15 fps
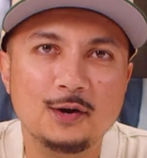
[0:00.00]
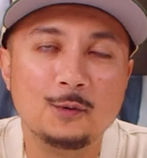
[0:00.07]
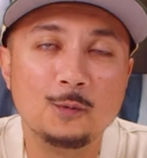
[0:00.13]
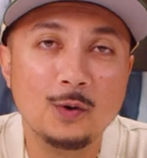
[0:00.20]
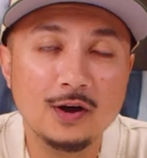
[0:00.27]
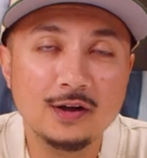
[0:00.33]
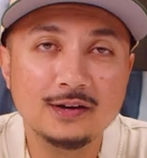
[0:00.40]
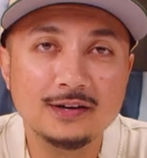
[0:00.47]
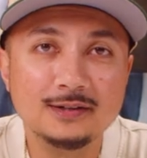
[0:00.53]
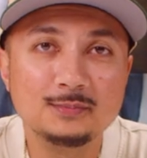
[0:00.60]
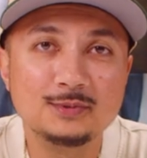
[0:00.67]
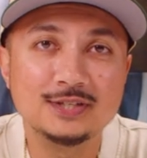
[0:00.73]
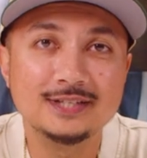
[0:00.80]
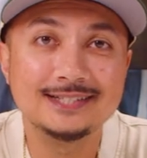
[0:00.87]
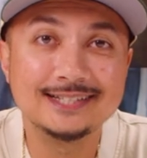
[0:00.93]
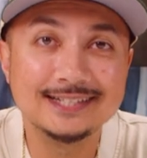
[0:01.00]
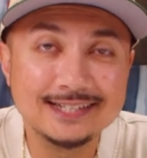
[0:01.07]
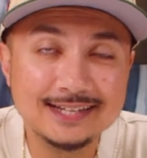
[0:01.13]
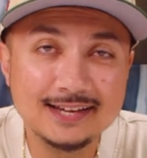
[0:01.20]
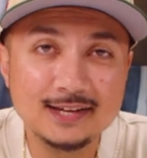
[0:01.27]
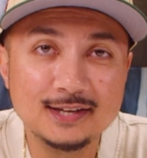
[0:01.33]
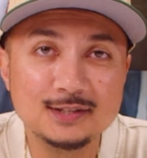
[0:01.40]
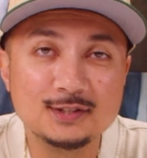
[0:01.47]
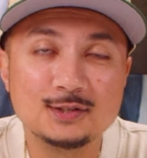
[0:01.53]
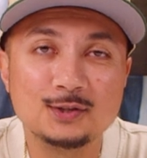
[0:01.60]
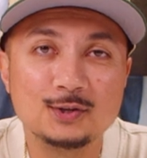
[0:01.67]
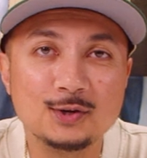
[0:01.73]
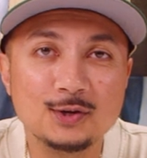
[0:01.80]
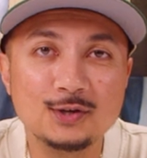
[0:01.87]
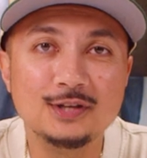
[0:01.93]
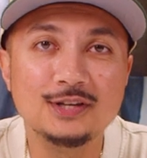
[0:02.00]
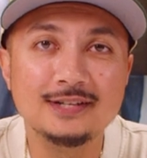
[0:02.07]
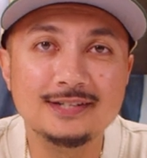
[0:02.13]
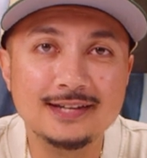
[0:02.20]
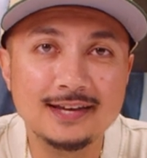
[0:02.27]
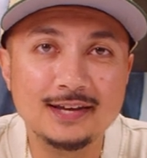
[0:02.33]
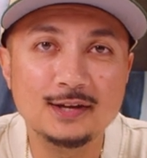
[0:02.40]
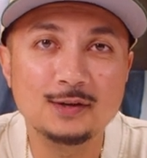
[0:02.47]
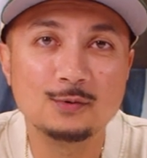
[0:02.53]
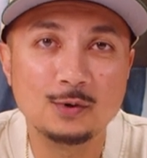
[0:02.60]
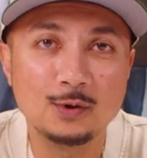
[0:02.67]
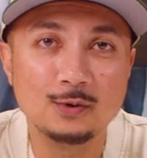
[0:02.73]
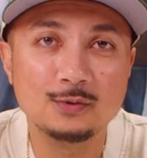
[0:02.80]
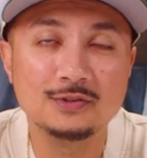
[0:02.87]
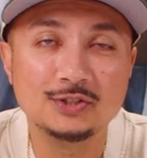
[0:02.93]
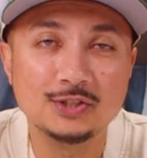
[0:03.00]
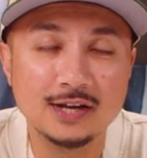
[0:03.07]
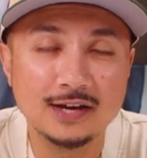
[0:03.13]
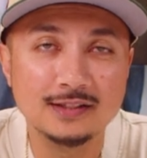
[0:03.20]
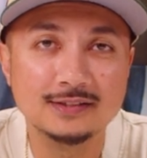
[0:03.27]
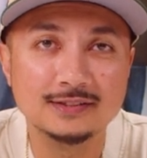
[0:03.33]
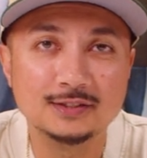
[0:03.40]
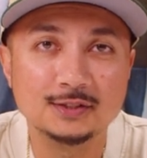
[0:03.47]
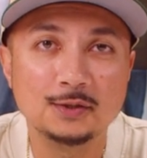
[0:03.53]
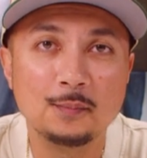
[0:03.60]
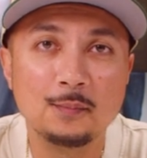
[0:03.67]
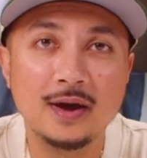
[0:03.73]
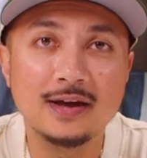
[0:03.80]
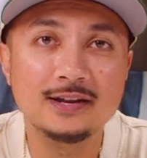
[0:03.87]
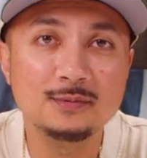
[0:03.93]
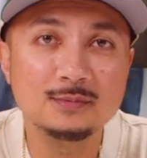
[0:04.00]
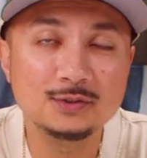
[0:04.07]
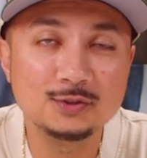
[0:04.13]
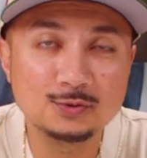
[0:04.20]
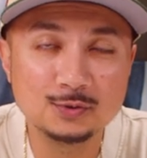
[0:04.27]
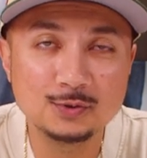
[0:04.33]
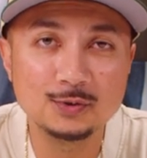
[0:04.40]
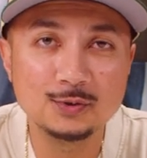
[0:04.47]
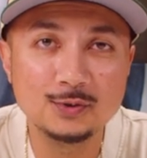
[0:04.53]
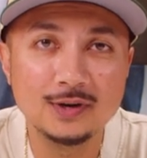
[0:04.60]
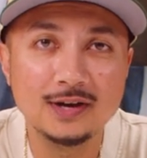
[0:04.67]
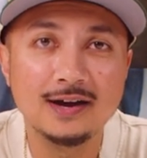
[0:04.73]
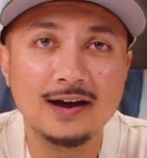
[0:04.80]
Welcome to today's thirty day growth challenge. My name is Drew.